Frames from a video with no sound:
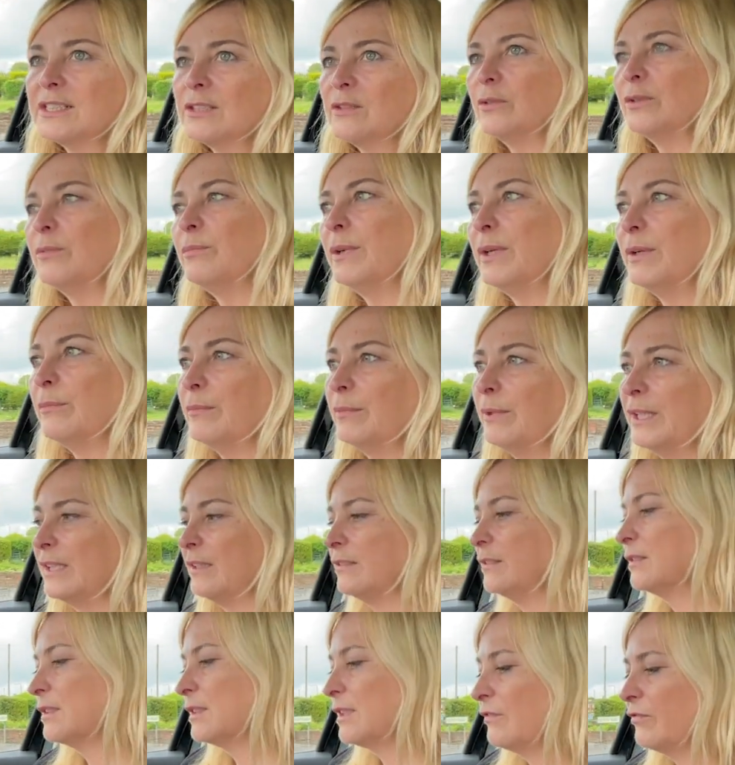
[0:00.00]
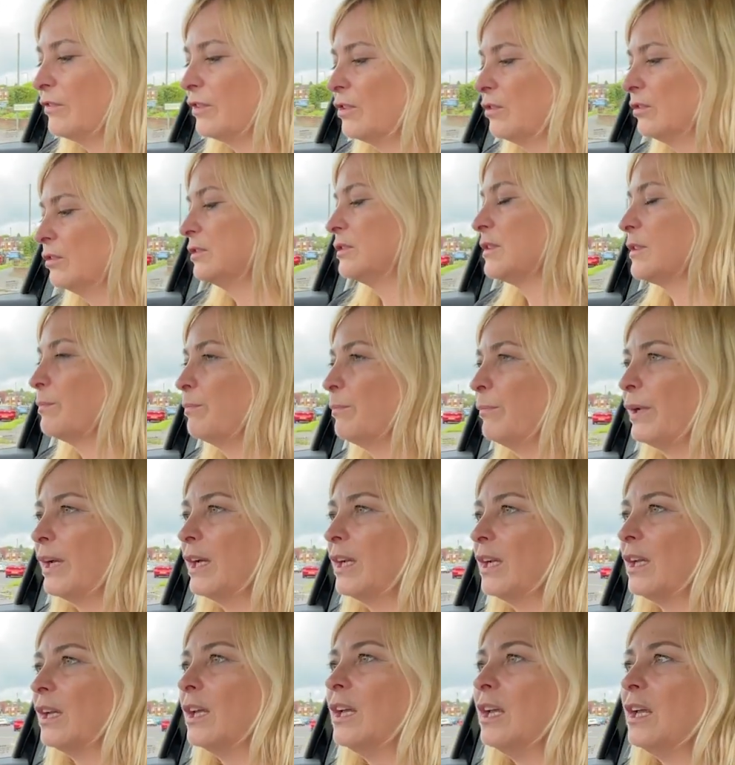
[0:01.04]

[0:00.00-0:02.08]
it would be a bit difficult, but